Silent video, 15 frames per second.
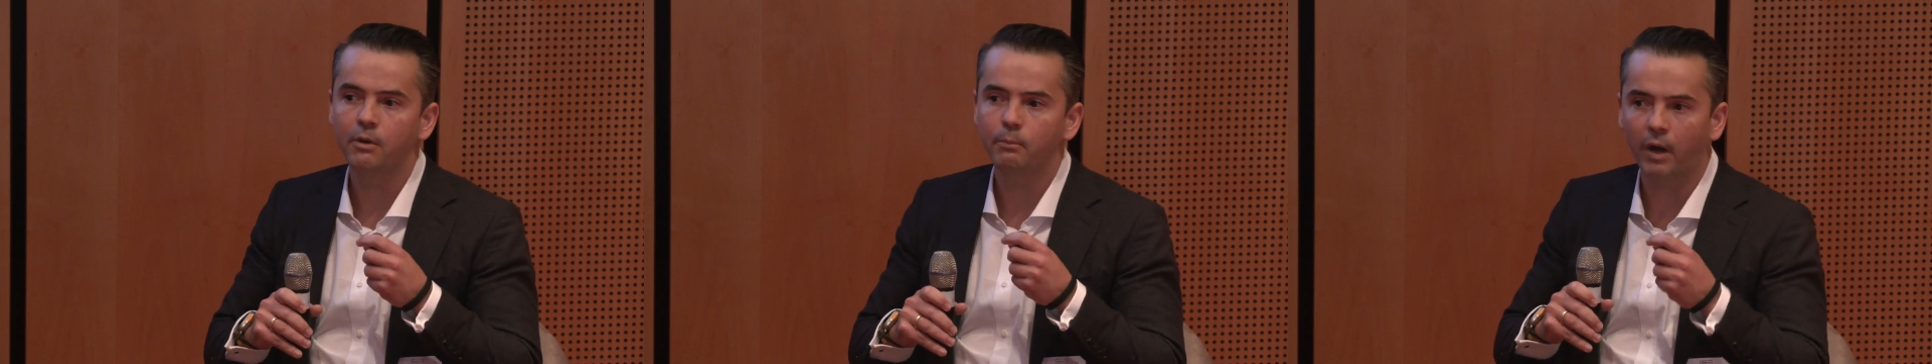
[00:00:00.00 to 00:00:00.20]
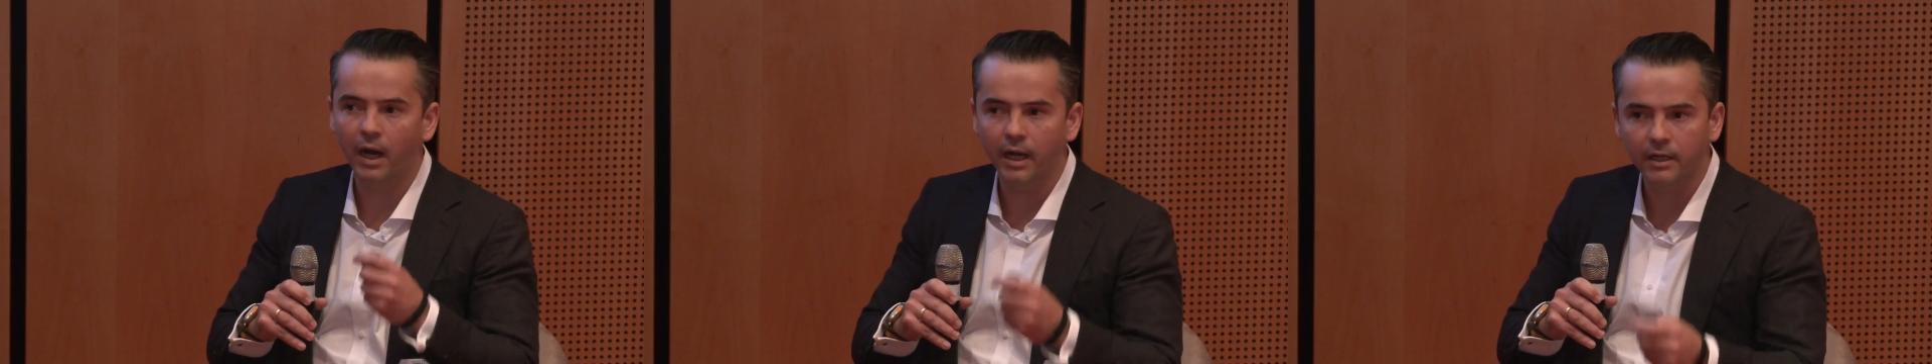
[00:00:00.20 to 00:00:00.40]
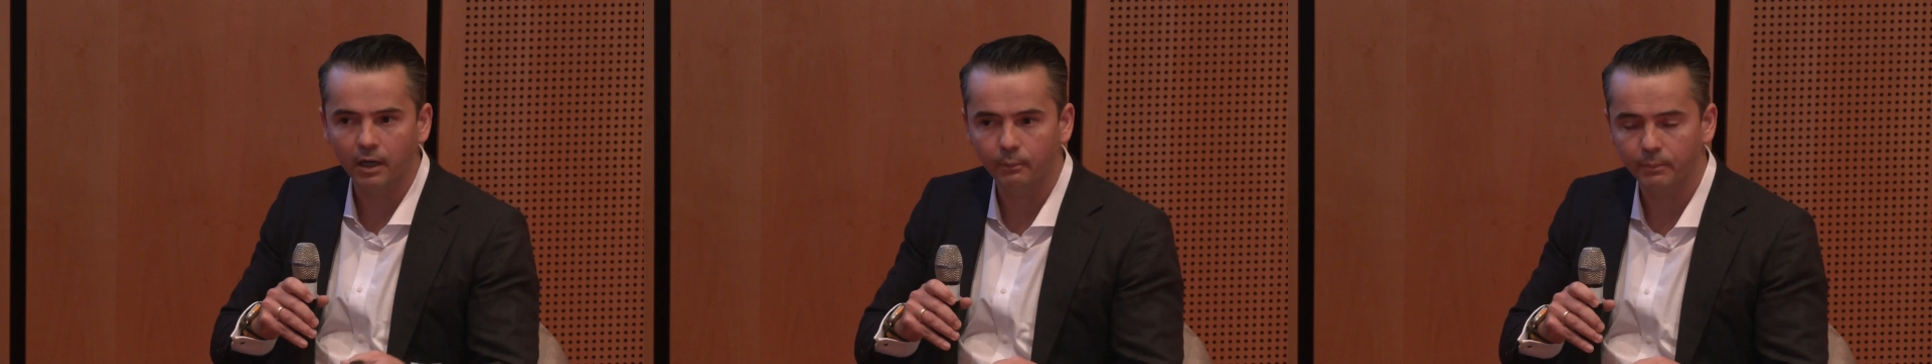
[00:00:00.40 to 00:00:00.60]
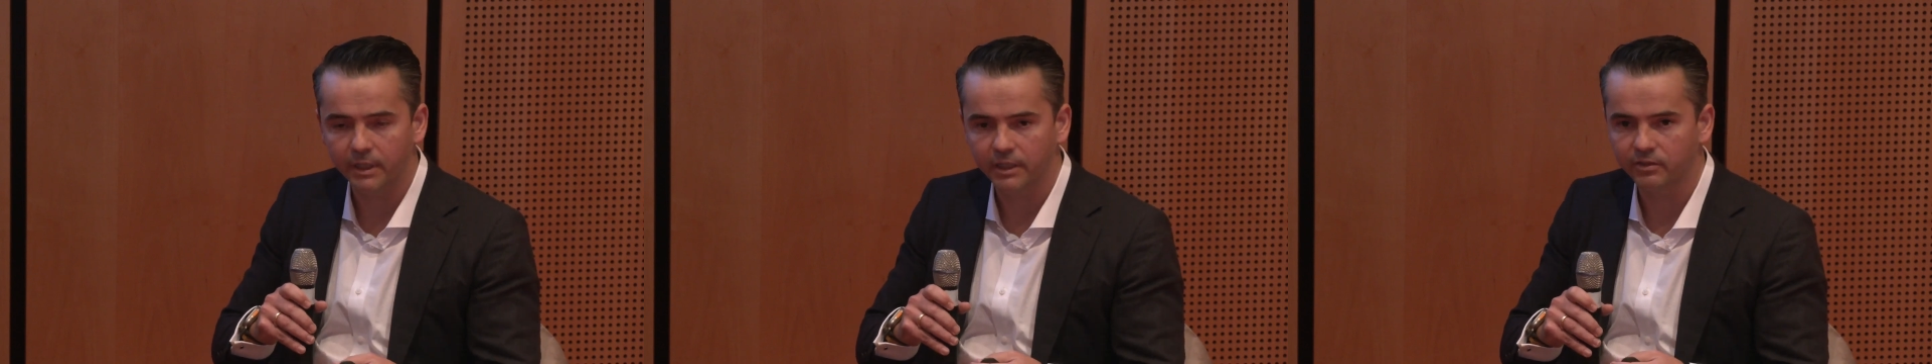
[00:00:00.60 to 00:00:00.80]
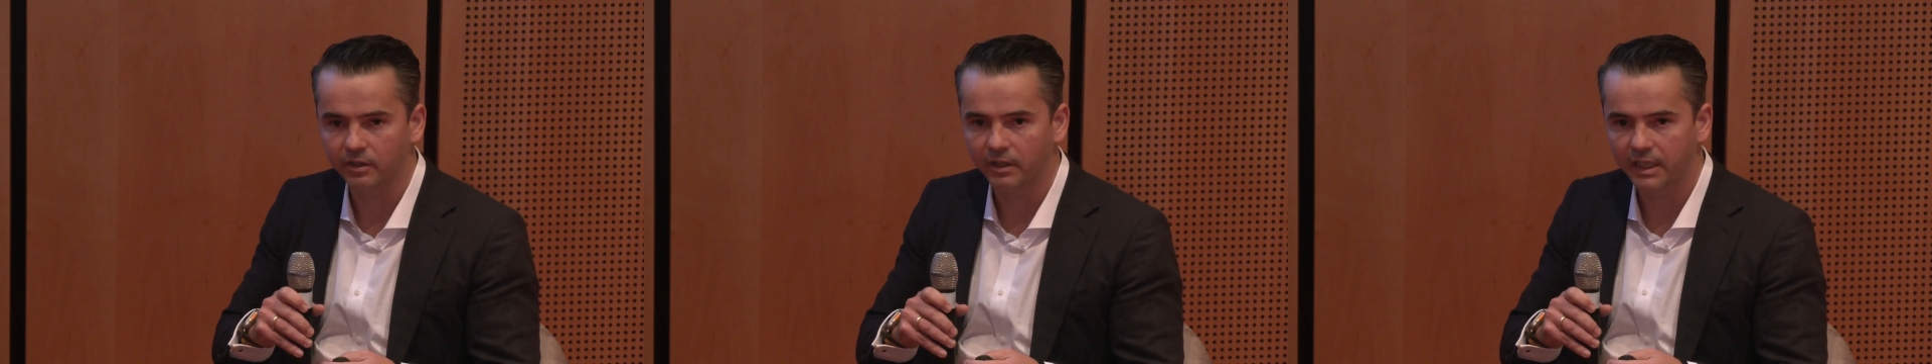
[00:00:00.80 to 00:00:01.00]
buy
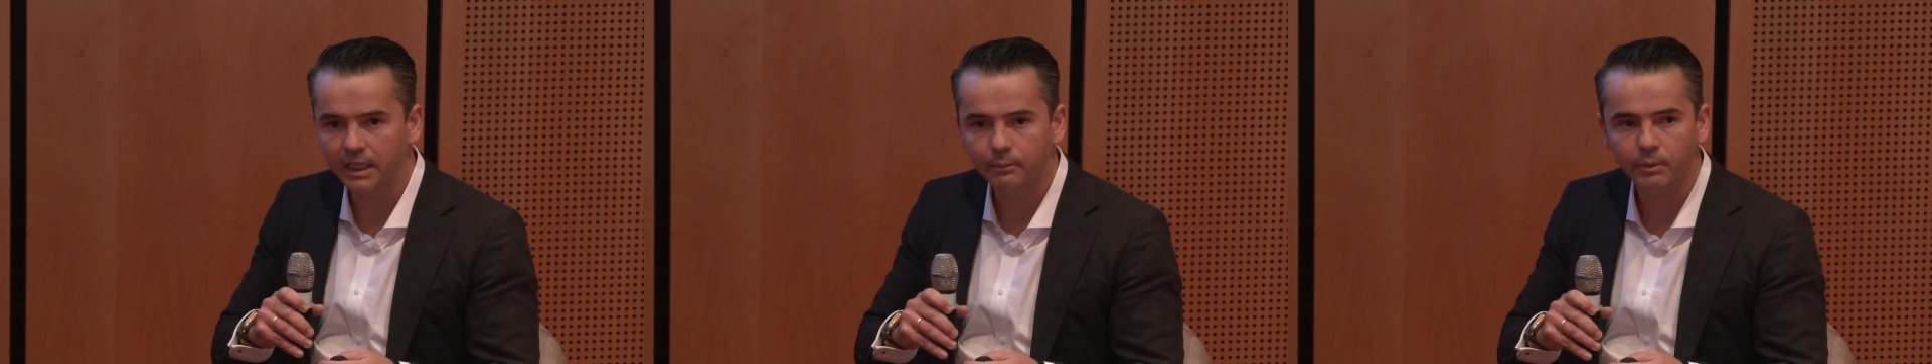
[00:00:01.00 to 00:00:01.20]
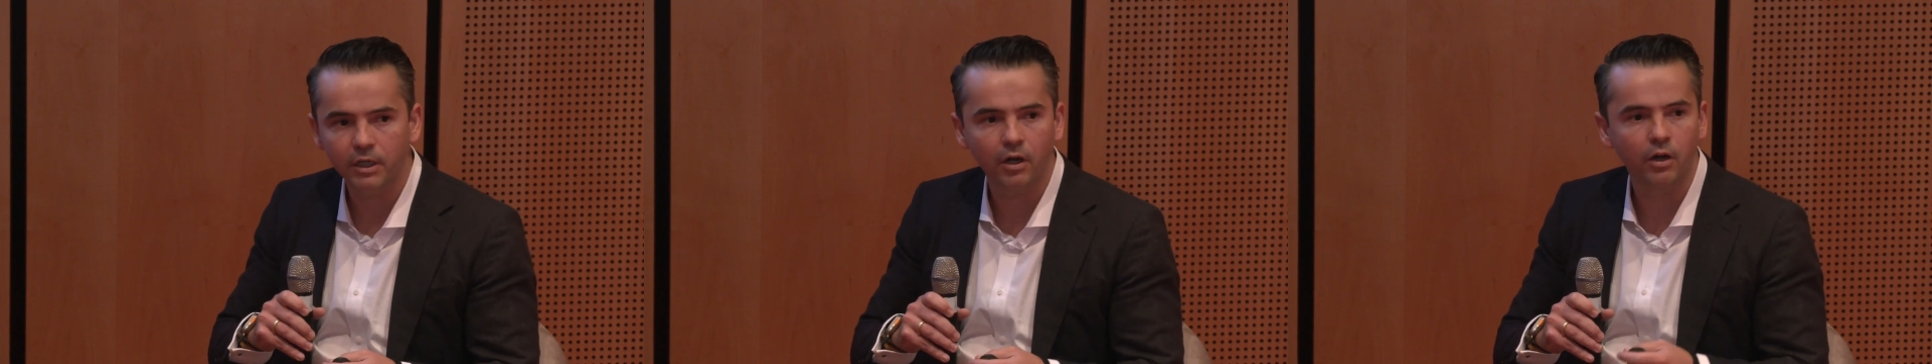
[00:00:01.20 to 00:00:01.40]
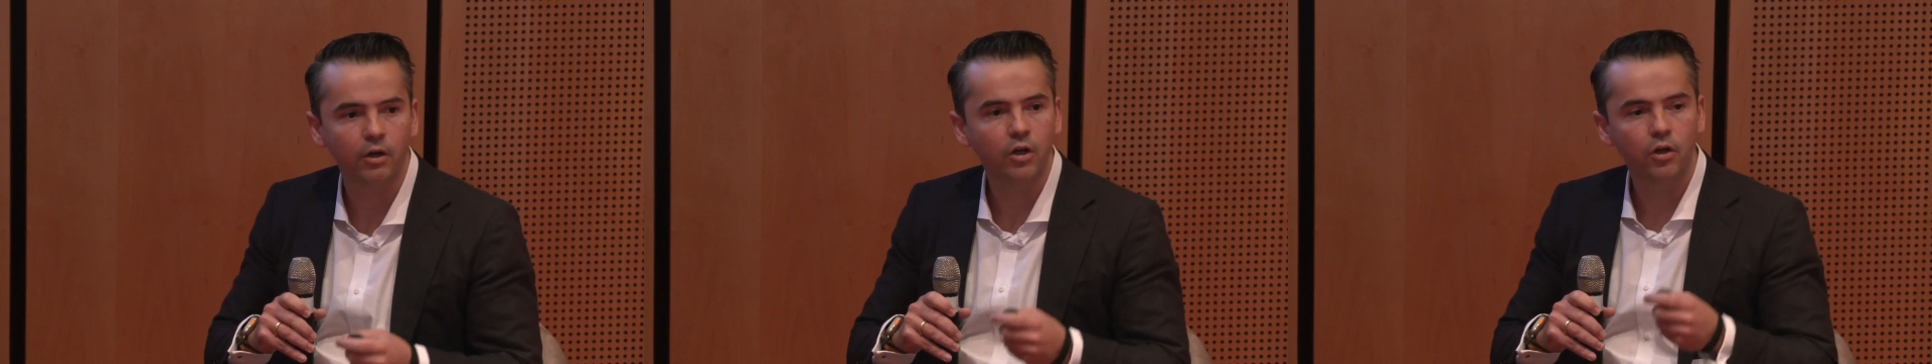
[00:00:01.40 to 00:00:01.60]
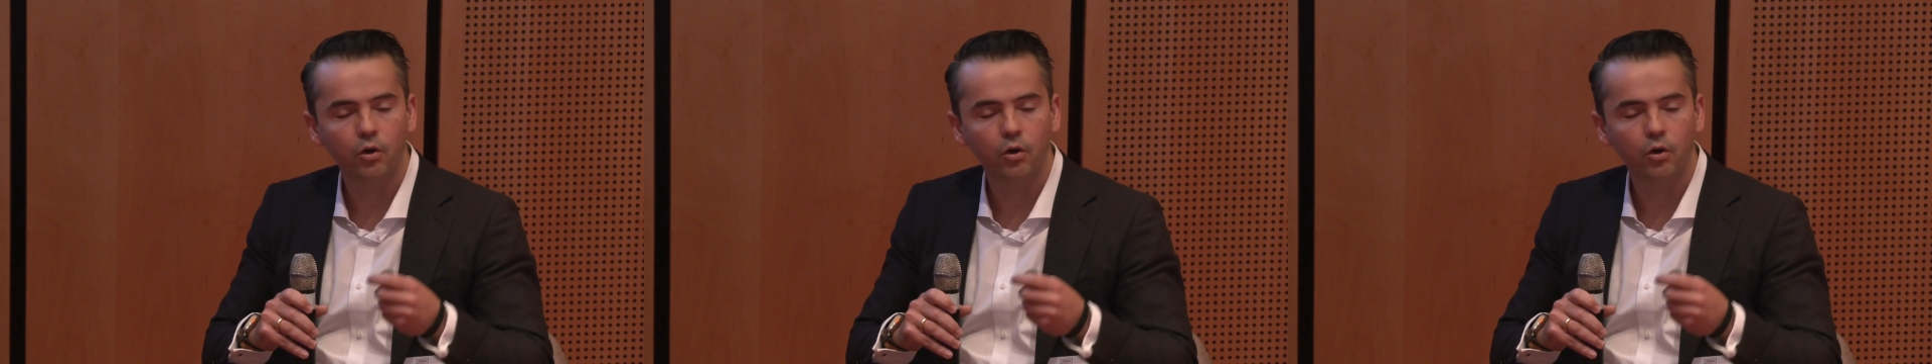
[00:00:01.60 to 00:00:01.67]
companies on EBITDA,